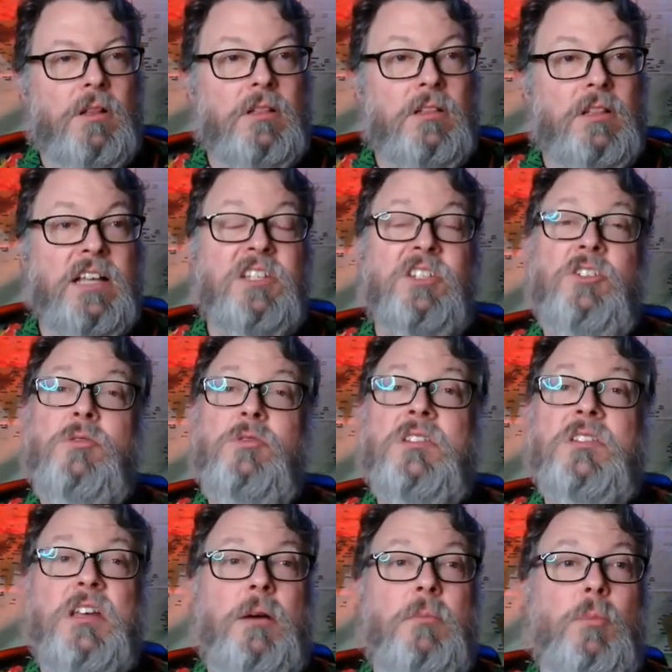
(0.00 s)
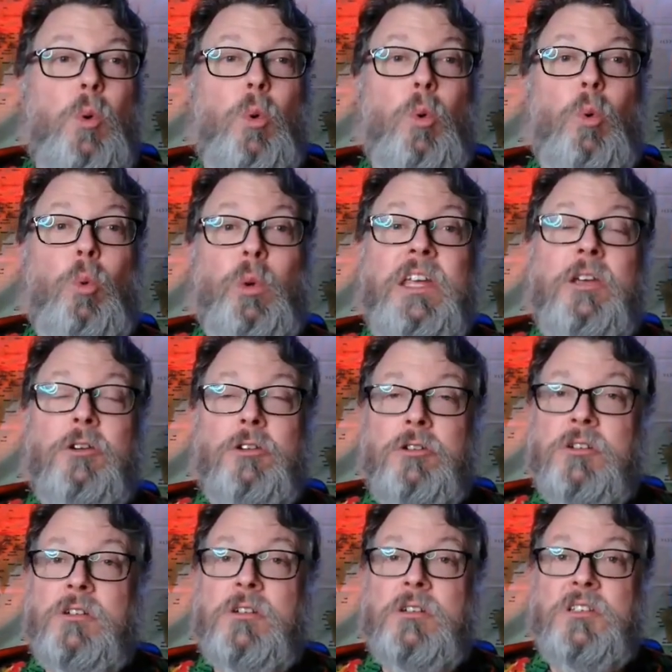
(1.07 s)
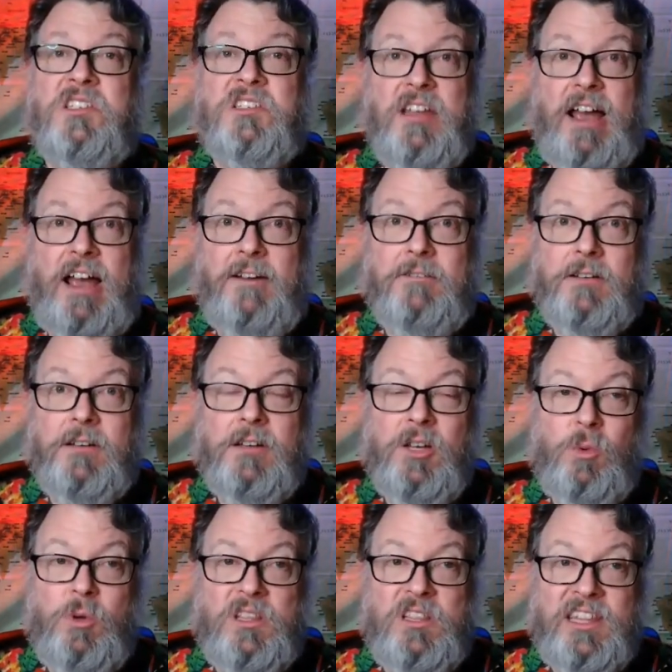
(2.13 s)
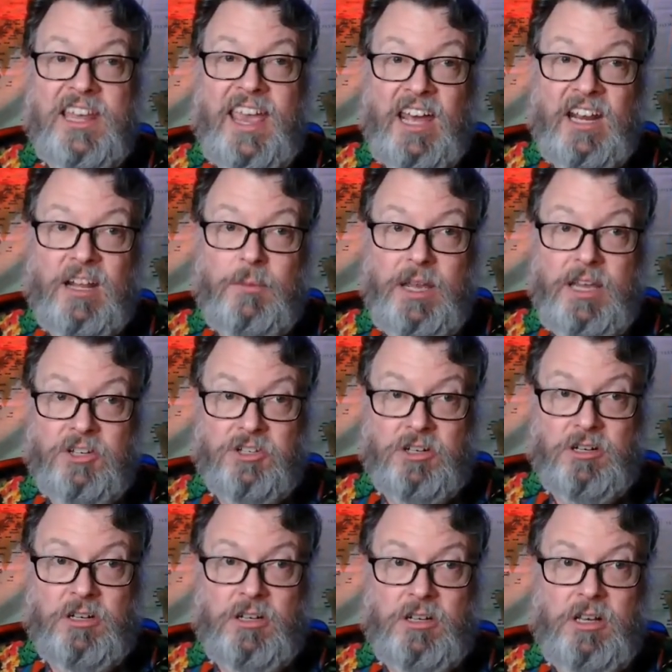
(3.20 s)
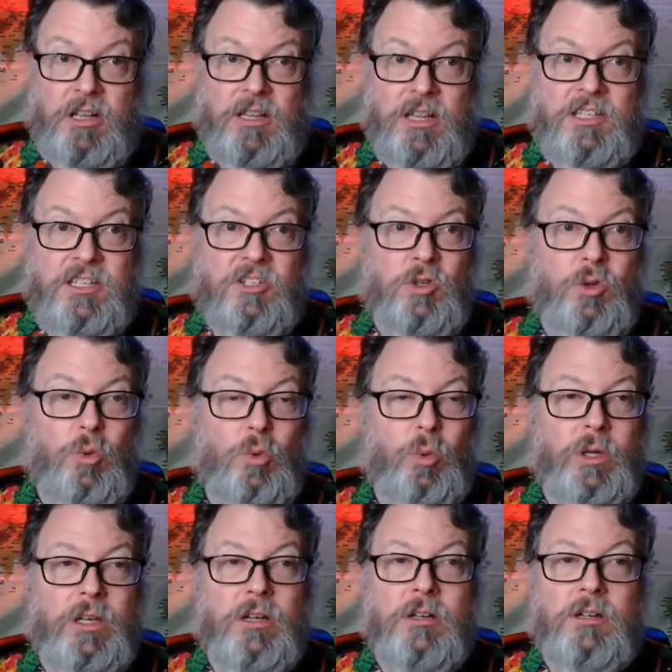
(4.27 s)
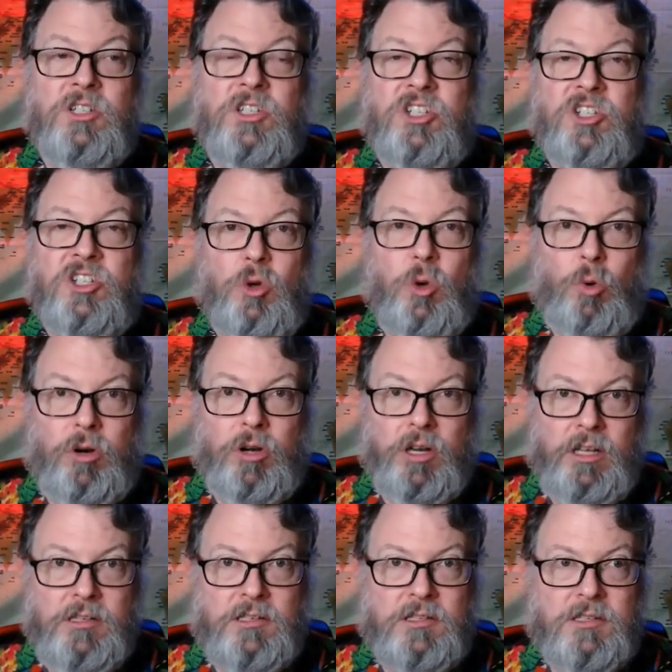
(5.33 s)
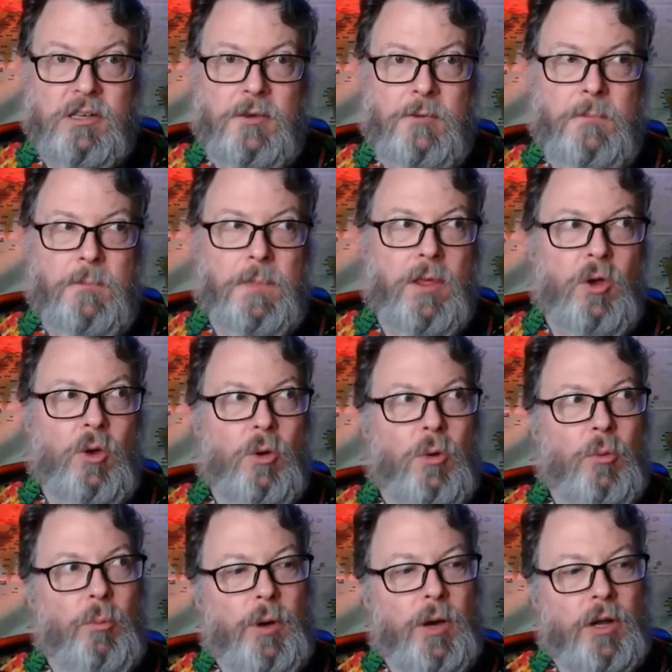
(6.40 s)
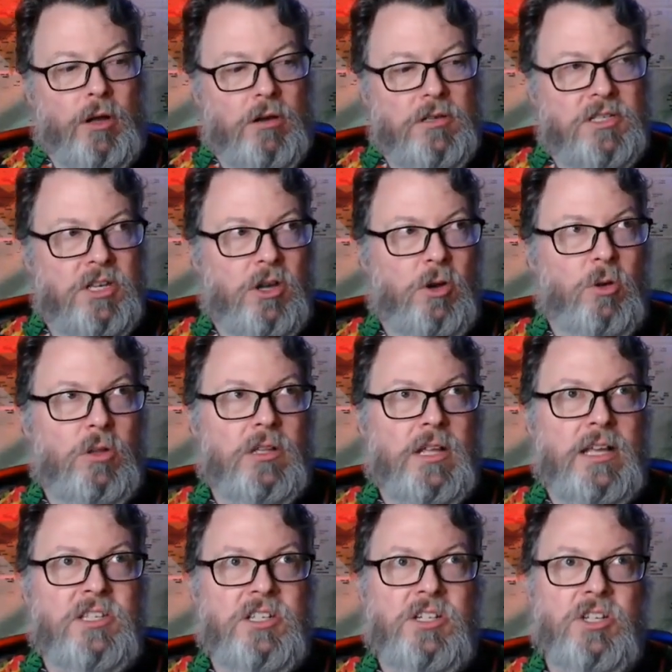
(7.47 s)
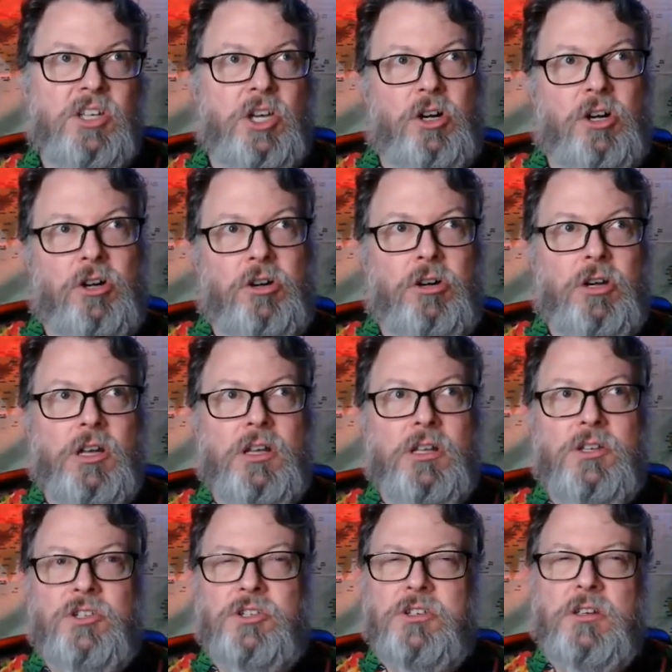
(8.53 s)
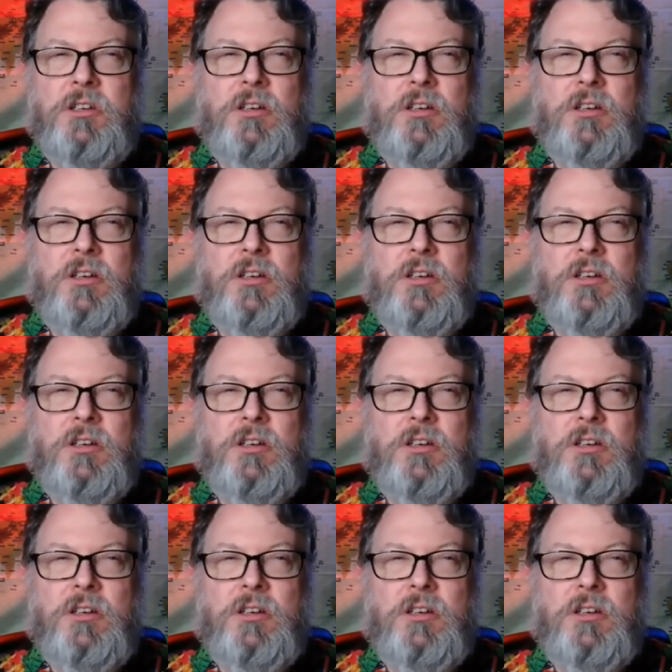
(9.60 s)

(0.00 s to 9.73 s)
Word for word: let's do some weird stuff with the animation. Let's do weird stories, but also let's encourage